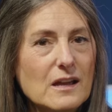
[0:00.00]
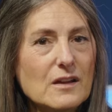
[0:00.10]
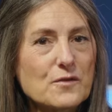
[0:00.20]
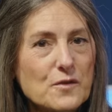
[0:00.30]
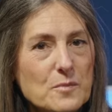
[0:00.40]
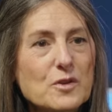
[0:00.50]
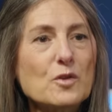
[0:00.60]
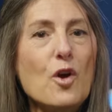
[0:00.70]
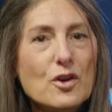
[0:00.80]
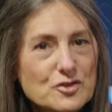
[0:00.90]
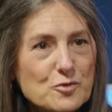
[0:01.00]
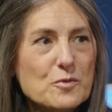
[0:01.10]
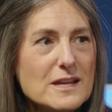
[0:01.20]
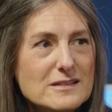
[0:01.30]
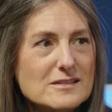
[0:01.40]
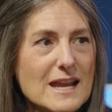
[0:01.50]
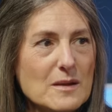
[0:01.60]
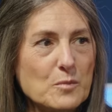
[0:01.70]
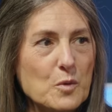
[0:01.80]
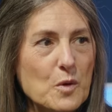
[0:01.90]
from the lingerie
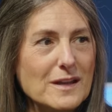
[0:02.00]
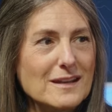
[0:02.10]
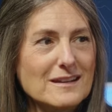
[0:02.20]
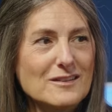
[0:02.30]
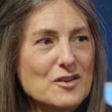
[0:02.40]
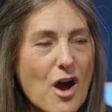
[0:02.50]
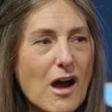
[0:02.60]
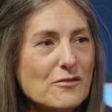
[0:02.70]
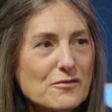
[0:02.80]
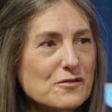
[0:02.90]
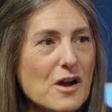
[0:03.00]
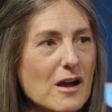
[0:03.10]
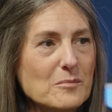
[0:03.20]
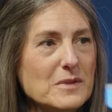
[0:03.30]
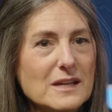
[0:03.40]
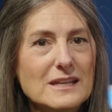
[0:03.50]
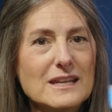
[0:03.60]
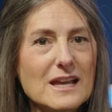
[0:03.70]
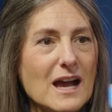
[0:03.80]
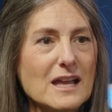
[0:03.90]
standpoint, not from any
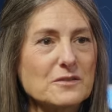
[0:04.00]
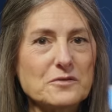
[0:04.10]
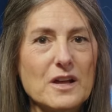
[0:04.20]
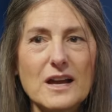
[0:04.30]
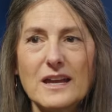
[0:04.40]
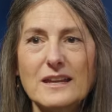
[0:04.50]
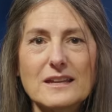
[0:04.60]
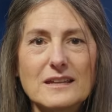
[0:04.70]
kind of like